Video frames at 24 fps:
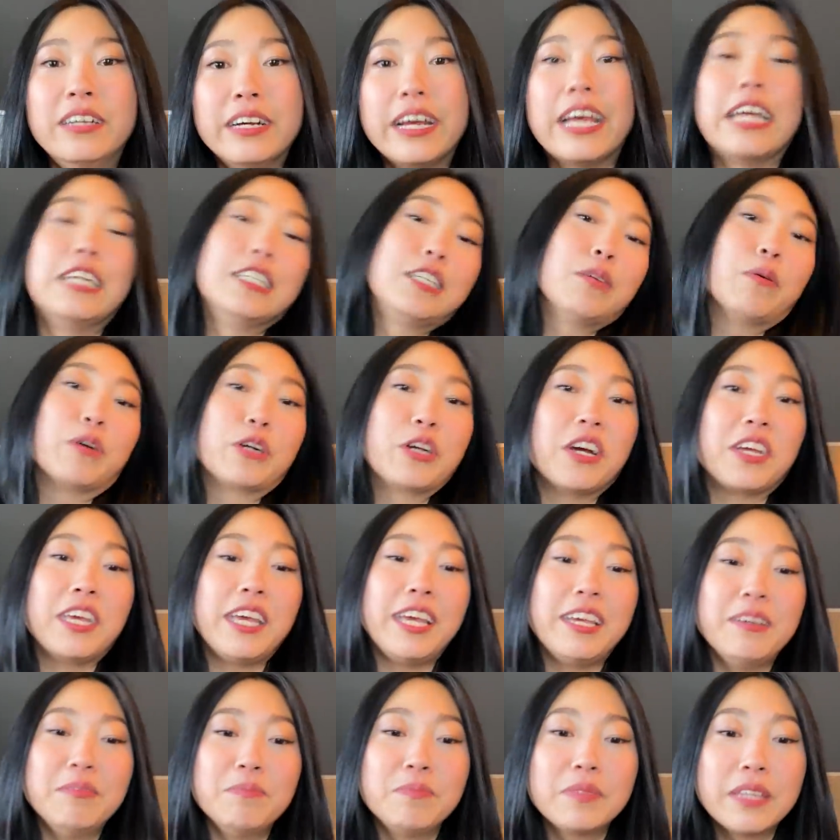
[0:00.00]
into a
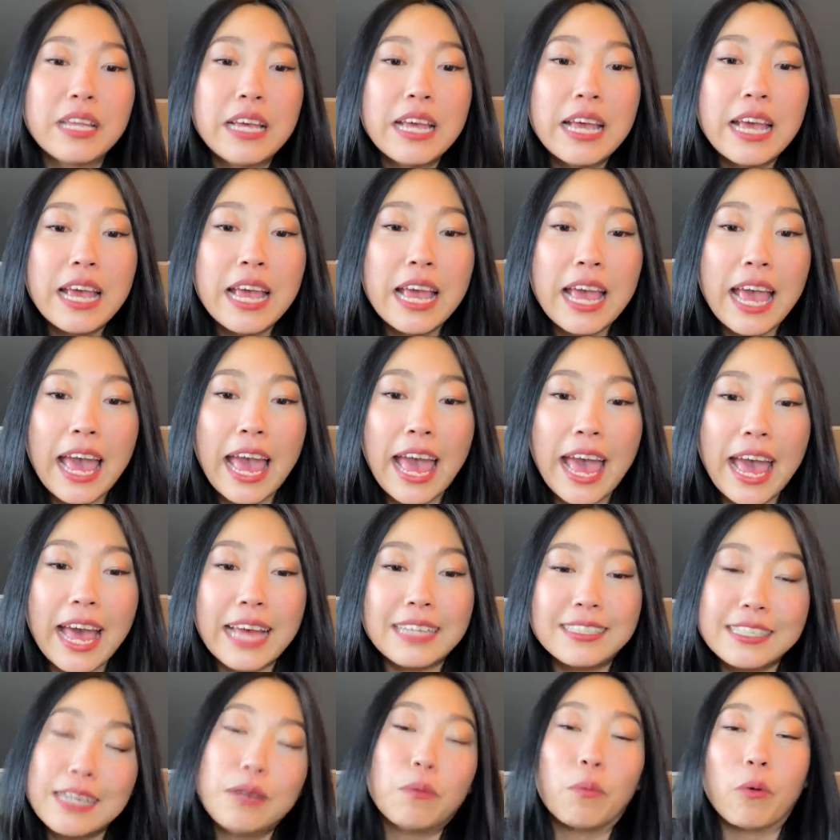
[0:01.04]
cookie
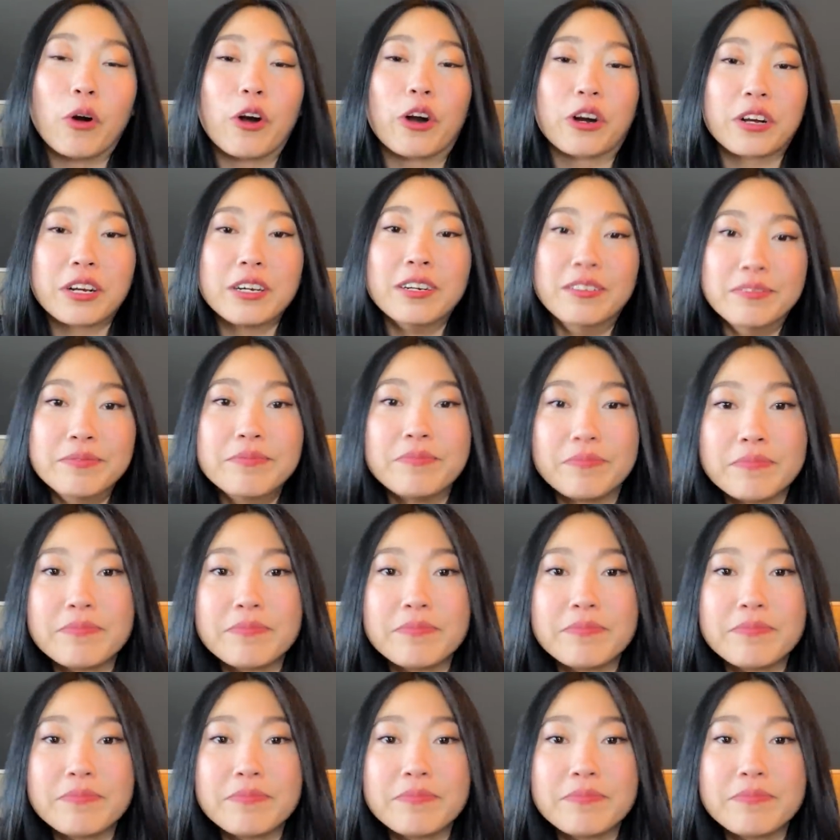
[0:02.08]
and didn't work.